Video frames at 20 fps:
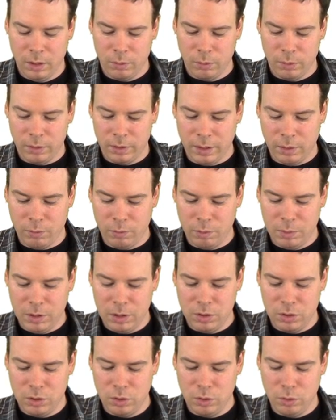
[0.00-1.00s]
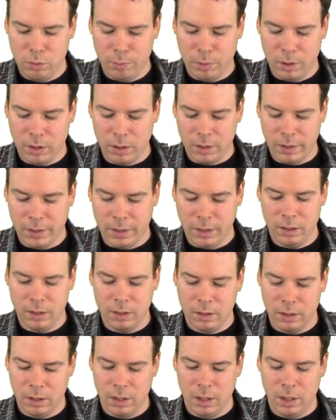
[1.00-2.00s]
Well, that would be 2 pi
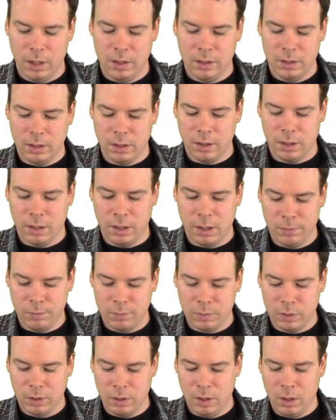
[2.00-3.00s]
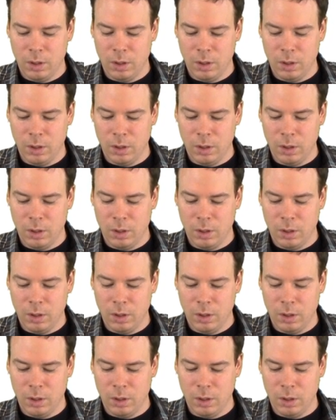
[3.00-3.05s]
times,